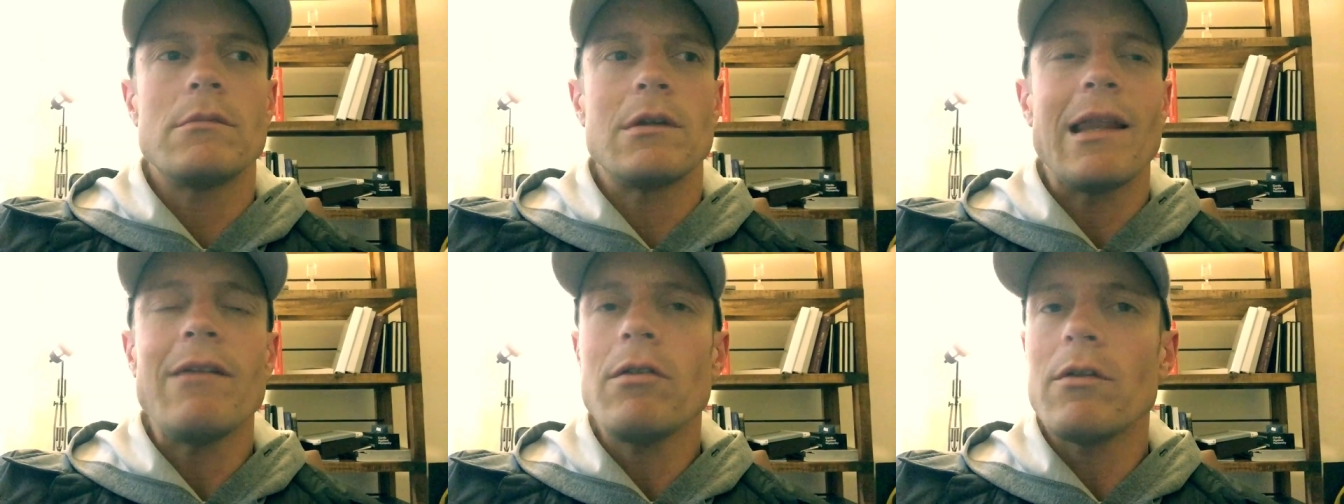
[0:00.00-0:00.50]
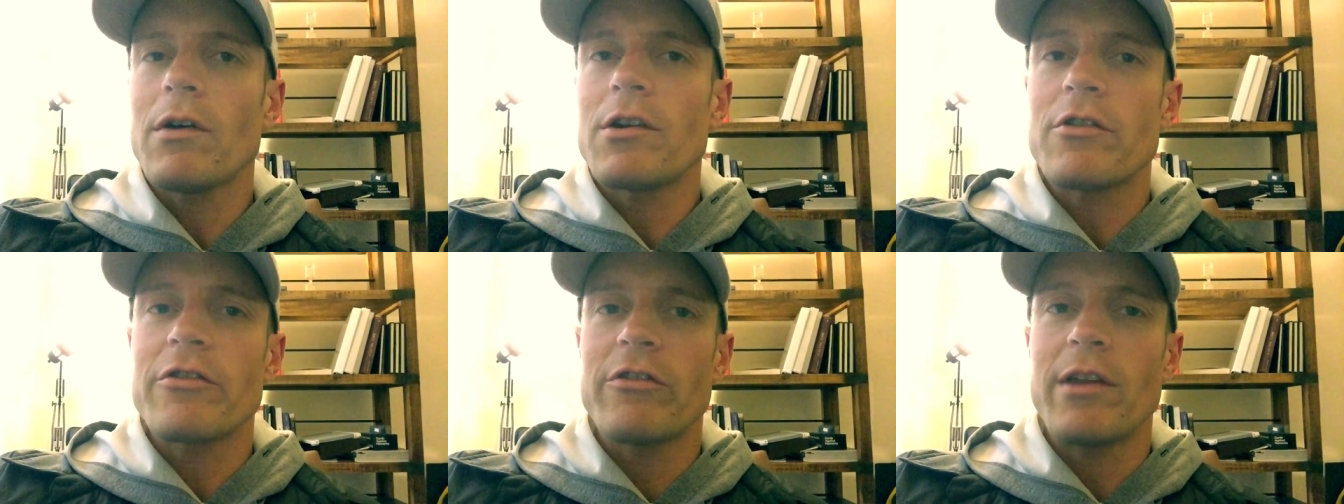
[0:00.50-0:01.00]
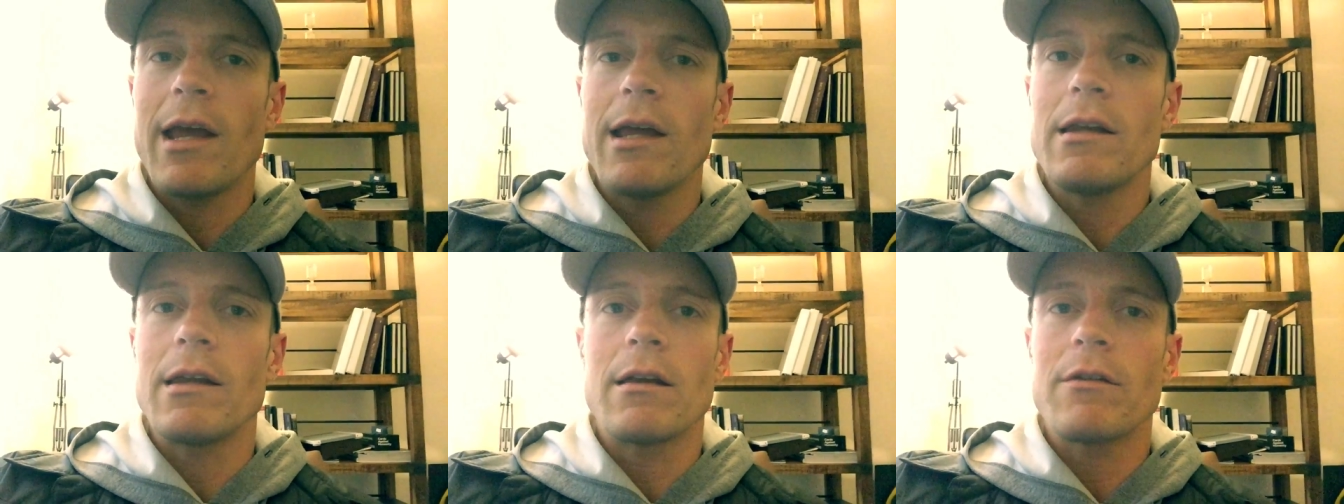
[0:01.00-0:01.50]
level of
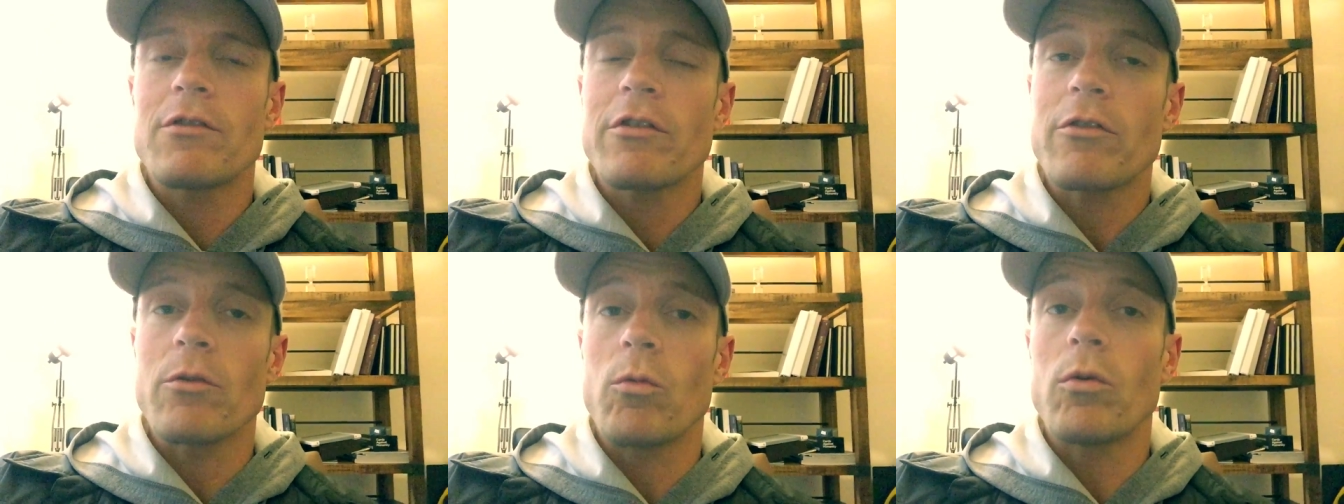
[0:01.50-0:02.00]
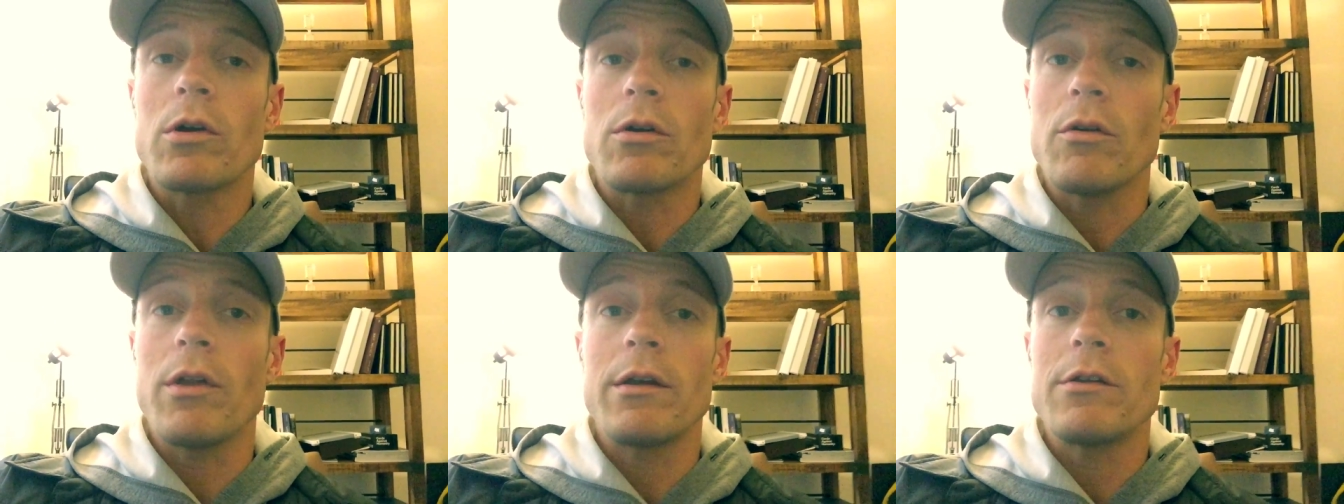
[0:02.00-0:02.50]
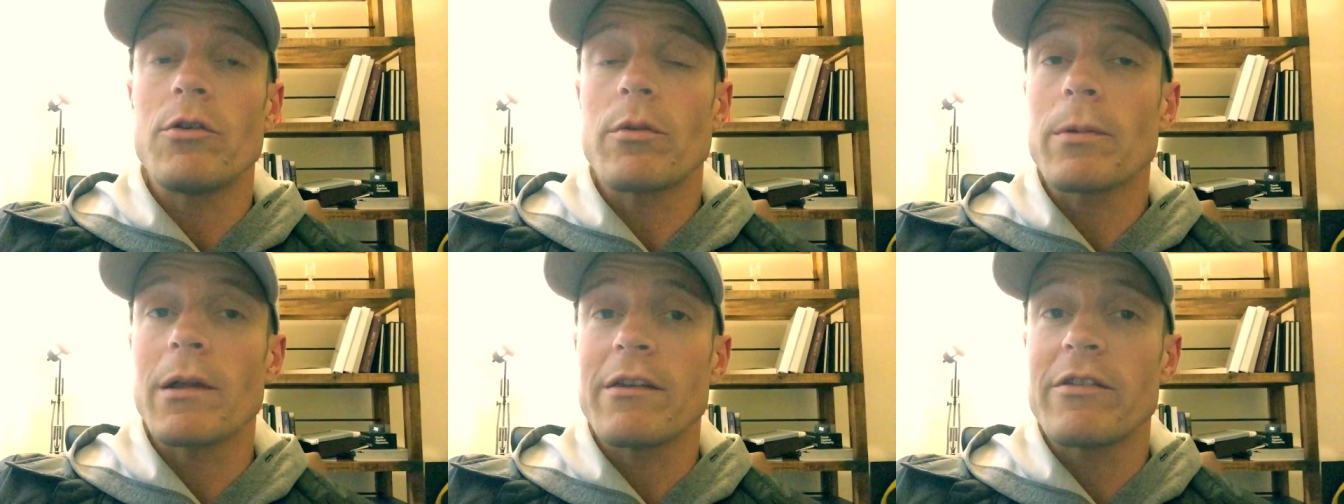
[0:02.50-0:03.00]
understanding of just the world and
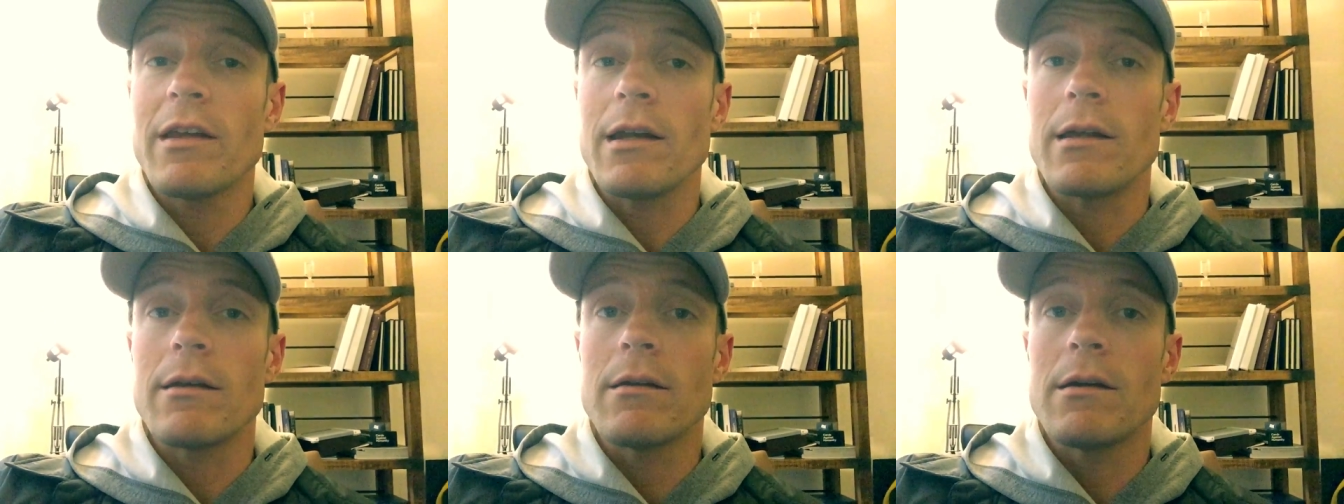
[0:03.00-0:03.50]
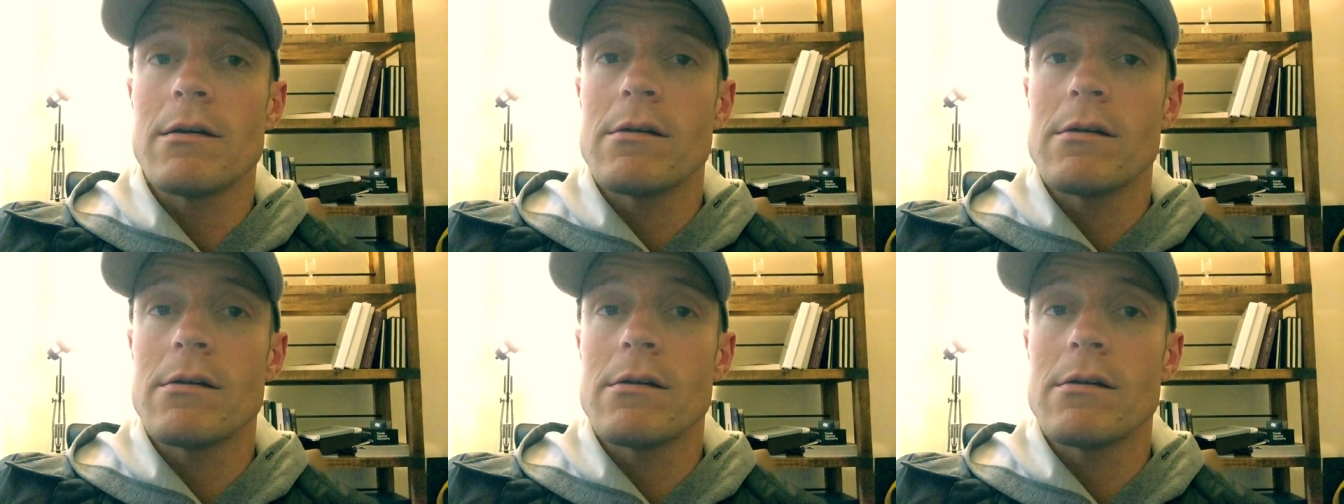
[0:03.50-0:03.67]
your place in it,